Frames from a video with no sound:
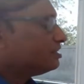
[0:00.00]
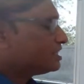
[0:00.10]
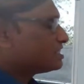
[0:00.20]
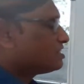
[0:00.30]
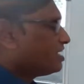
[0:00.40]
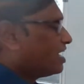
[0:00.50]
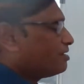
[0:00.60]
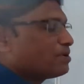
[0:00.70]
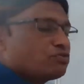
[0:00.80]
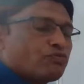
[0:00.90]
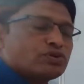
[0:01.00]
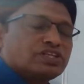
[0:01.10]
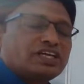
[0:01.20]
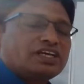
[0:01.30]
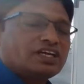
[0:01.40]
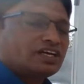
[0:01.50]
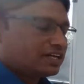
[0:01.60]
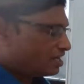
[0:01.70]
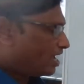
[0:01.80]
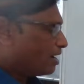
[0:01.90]
this is the element for the
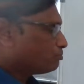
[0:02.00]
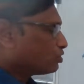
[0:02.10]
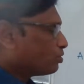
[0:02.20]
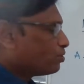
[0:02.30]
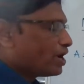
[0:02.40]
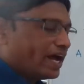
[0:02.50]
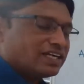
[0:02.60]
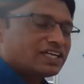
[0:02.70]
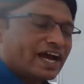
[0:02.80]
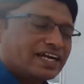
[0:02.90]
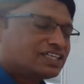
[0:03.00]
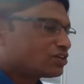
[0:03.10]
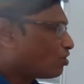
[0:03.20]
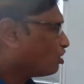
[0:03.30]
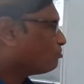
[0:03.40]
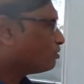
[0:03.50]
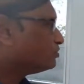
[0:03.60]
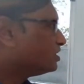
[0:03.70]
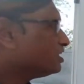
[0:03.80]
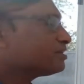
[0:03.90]
mth row and nth column of
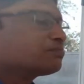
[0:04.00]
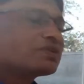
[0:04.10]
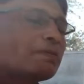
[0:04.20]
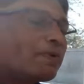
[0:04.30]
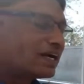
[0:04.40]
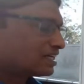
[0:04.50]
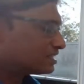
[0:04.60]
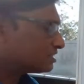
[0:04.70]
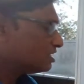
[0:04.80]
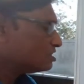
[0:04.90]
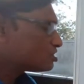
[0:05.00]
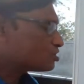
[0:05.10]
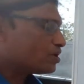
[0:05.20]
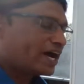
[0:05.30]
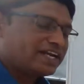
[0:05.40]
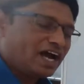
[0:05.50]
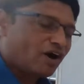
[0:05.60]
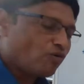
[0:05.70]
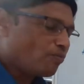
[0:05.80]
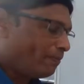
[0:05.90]
the matrix. So
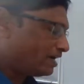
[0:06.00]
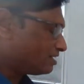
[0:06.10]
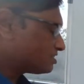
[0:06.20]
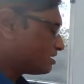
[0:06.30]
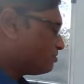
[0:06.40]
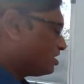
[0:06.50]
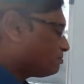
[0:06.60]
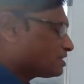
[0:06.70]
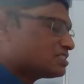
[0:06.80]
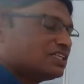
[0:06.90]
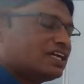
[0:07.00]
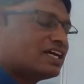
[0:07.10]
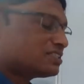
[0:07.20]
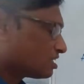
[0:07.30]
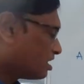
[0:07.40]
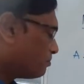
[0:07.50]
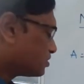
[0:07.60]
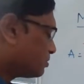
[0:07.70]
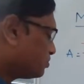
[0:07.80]
anyhow, matrix can be represented as a numbers of